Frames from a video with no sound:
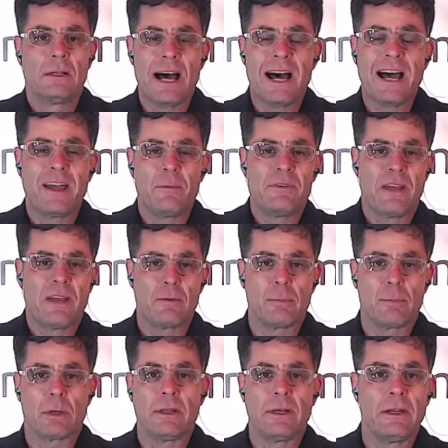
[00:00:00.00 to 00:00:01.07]
Hi, I'm David
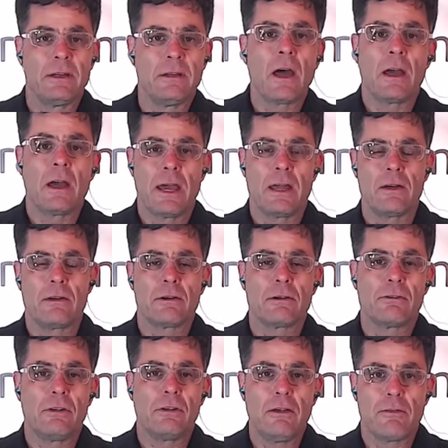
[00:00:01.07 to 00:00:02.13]
Berlin,
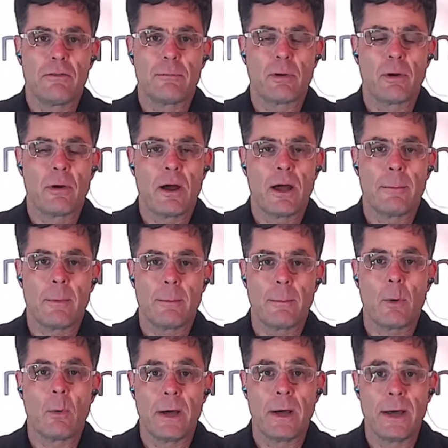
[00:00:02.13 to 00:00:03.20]
Editor-in-Chief of
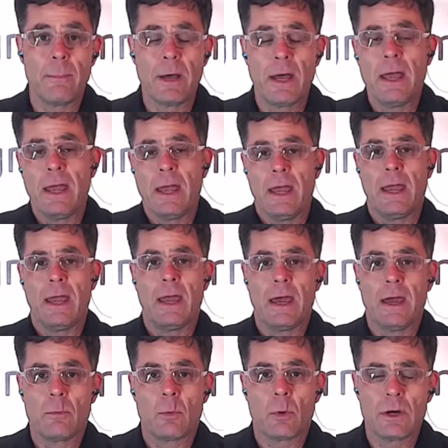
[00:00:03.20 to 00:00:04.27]
Programmable Web,
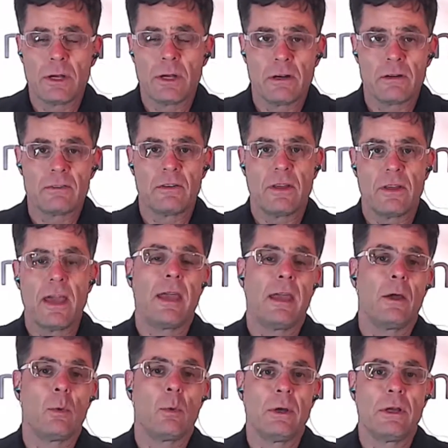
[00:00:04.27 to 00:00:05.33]
and we're here
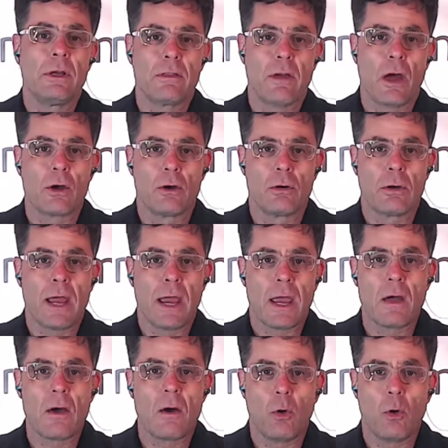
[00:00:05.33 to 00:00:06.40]
today with
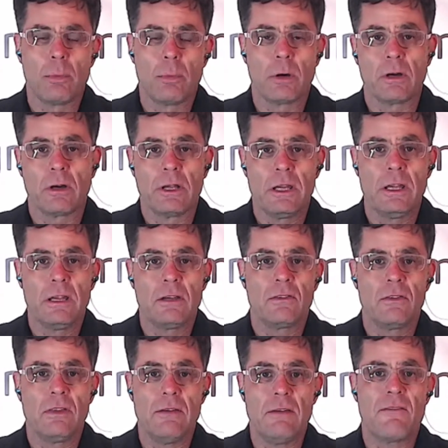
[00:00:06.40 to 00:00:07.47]
Greg Koberger. He is
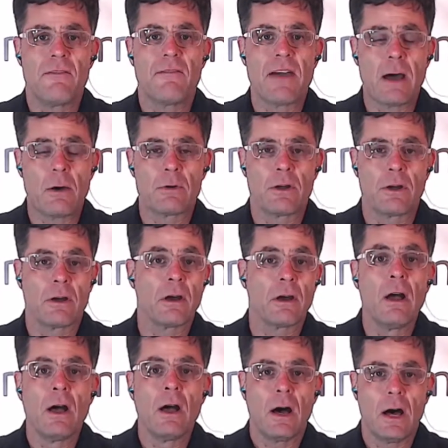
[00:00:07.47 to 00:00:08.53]
the founder
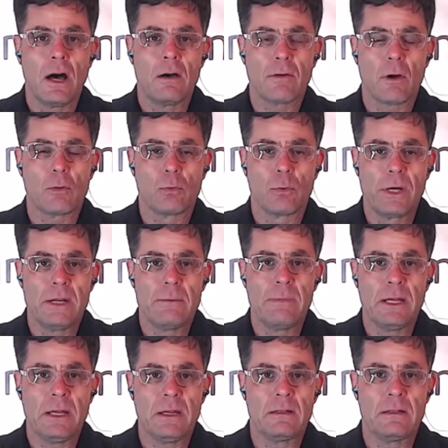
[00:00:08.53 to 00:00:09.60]
of
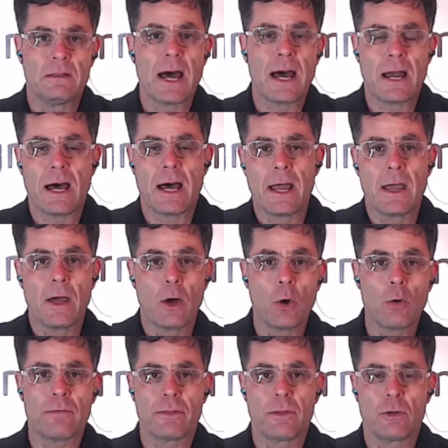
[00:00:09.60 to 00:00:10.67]

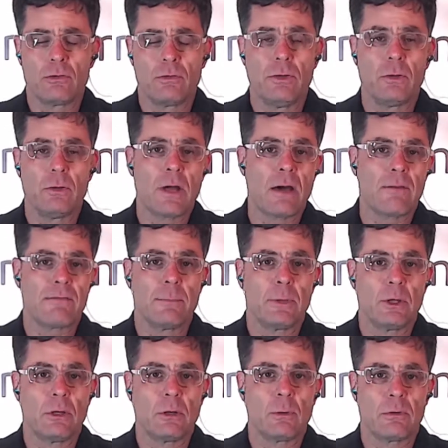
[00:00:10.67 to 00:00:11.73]
Readme.io. For those of you not
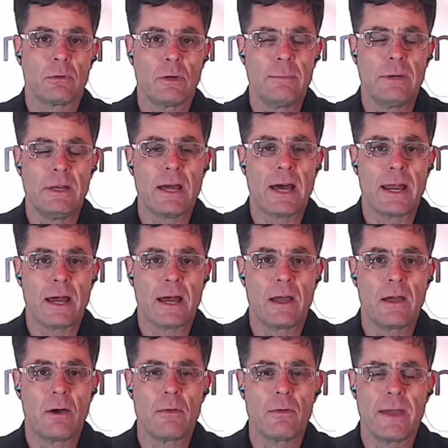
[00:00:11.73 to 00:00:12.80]
familiar with
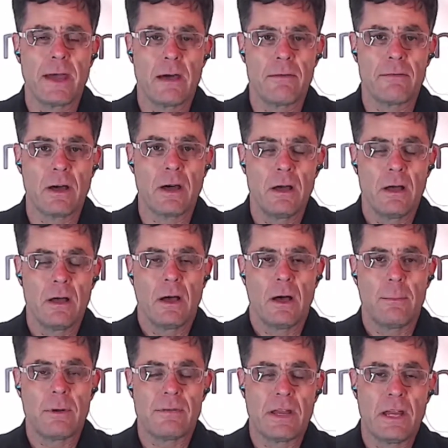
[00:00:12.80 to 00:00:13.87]
Readme.io, they have a
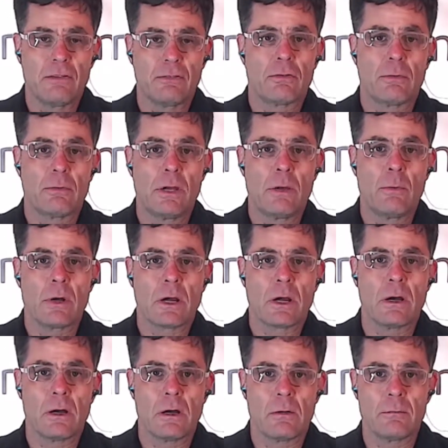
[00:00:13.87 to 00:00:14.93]
bit of a history when it
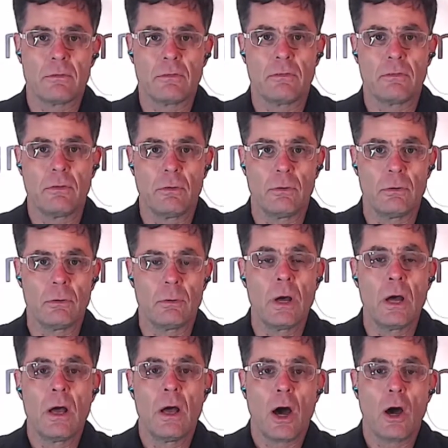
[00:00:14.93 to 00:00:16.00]
comes to
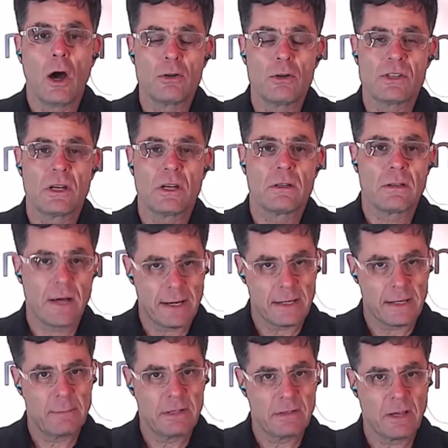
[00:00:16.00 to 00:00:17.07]
hosting
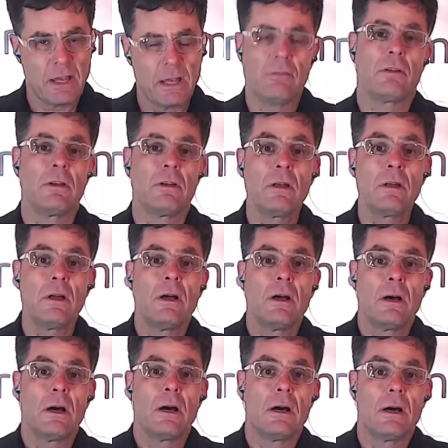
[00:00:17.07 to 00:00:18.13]
documentation.
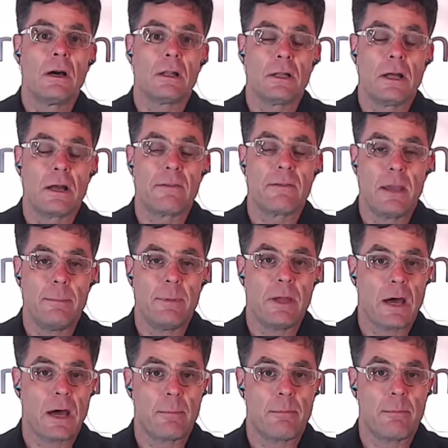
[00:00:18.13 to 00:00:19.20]
A lot of
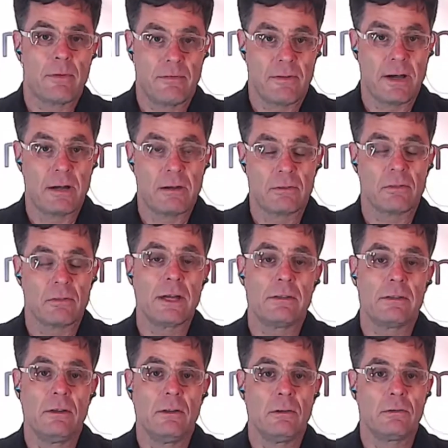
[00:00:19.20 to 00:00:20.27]
API providers like
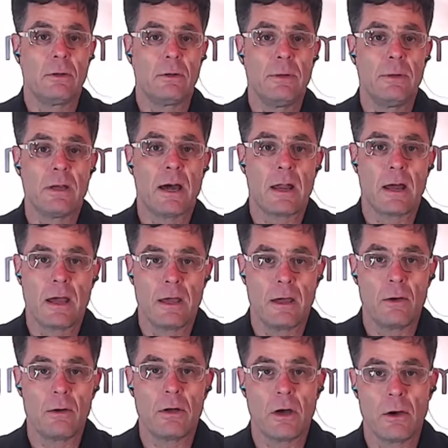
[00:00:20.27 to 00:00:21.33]
to use
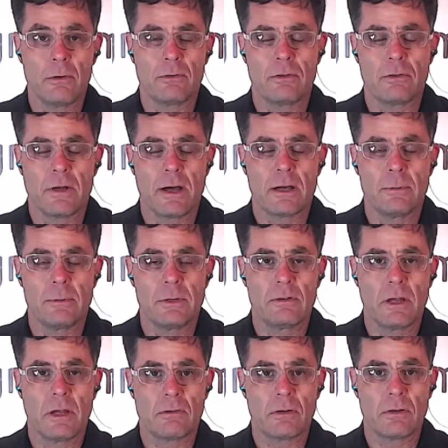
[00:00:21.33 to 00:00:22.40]
Readme.io to host their
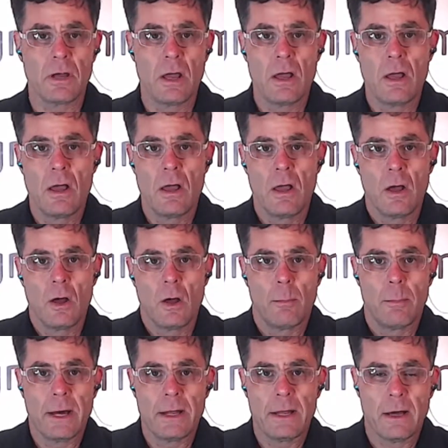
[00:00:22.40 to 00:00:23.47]
documentation.
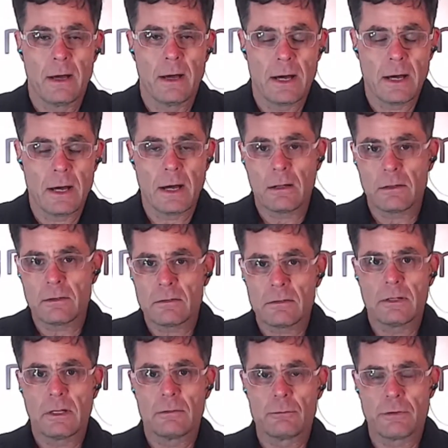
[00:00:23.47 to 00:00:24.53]
But I'll
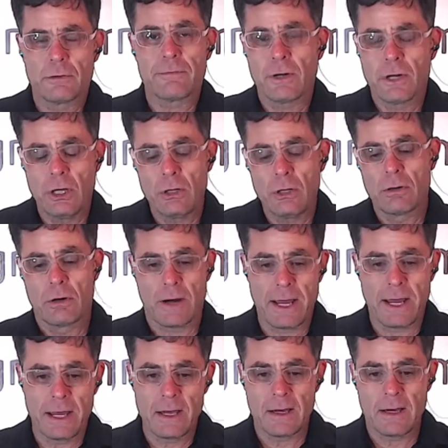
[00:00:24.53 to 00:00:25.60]
defer to you,
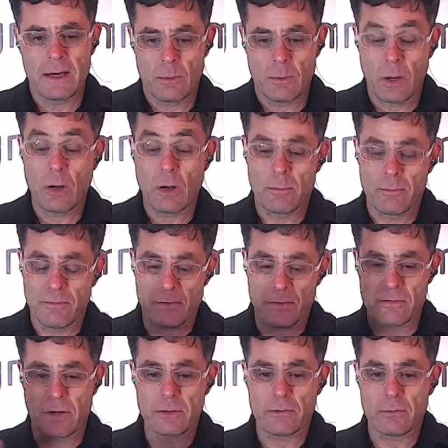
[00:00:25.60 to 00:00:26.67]
Greg. Welcome, first
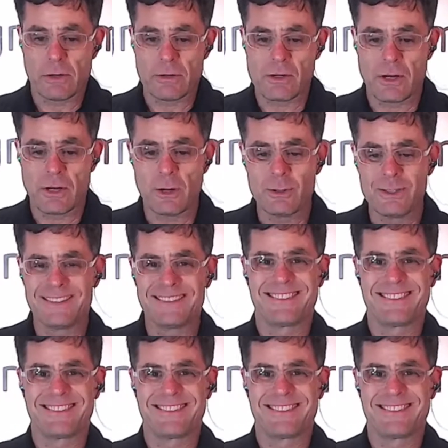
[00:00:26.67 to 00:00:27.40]
of all, to our show.